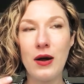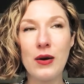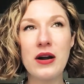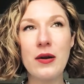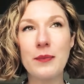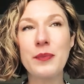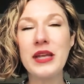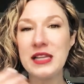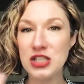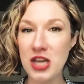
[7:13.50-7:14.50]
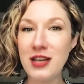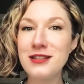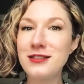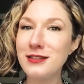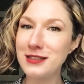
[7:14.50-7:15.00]
or be
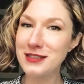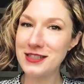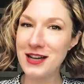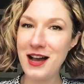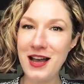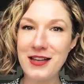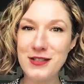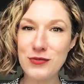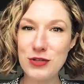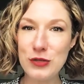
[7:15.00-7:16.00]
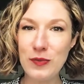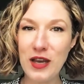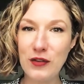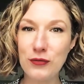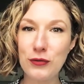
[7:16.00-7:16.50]
gentle and kind and
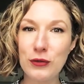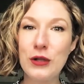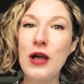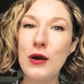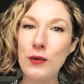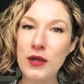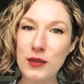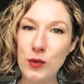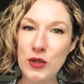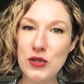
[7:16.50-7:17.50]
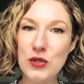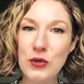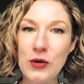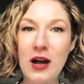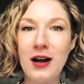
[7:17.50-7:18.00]
respectful with the ones
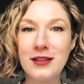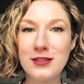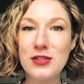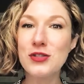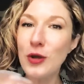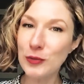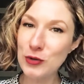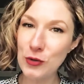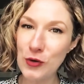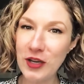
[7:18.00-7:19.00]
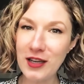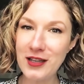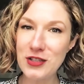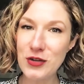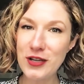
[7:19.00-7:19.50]
who can't stop talking
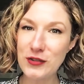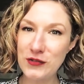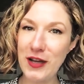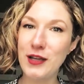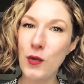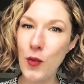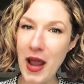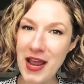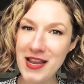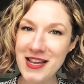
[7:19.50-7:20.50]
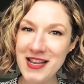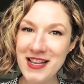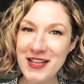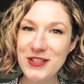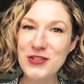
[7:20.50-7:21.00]
and try to find a way
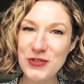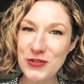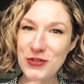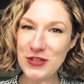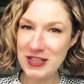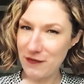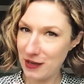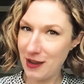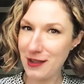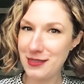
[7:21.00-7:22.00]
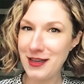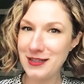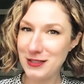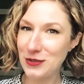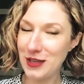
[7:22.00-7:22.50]
to navigate
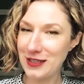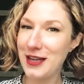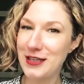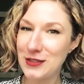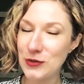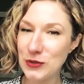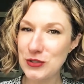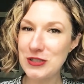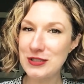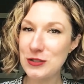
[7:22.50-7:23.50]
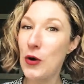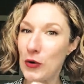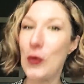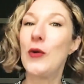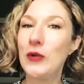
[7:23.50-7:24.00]
that so that they don't
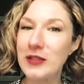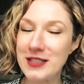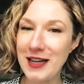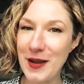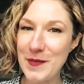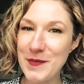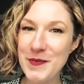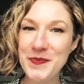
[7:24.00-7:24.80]
talk all the time.